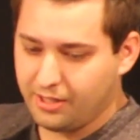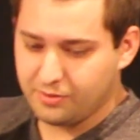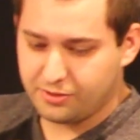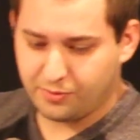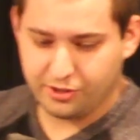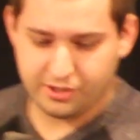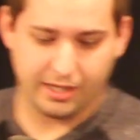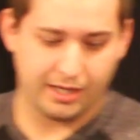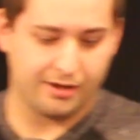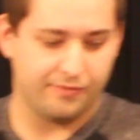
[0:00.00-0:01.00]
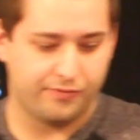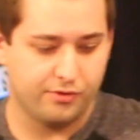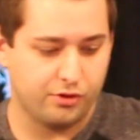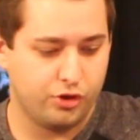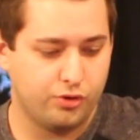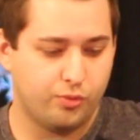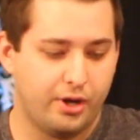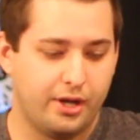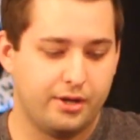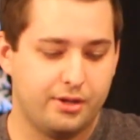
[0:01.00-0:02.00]
He was preaching out of Luke
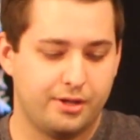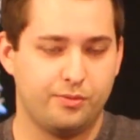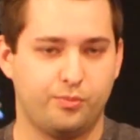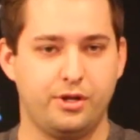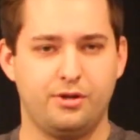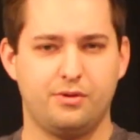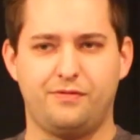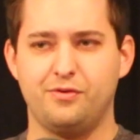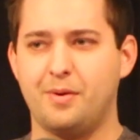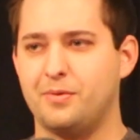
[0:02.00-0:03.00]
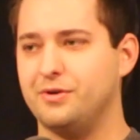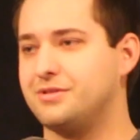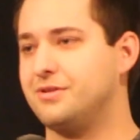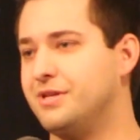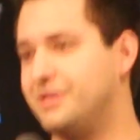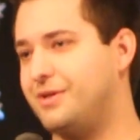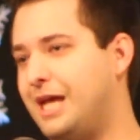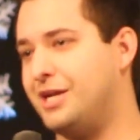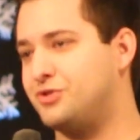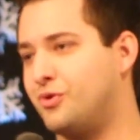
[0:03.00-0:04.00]
1. And if you remember,
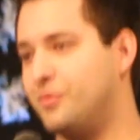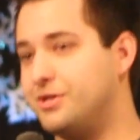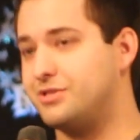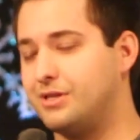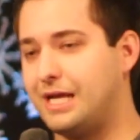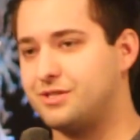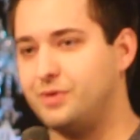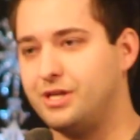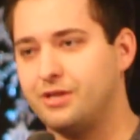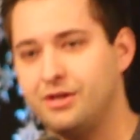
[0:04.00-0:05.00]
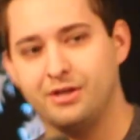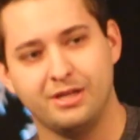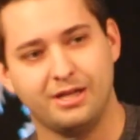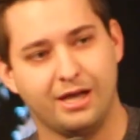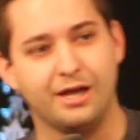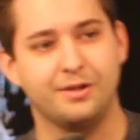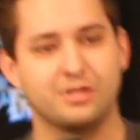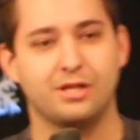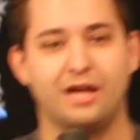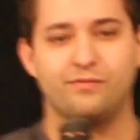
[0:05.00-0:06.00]
we had a short one. So last week, it
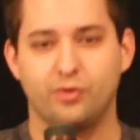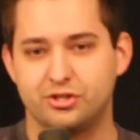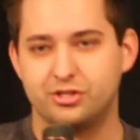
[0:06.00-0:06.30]
was a lot of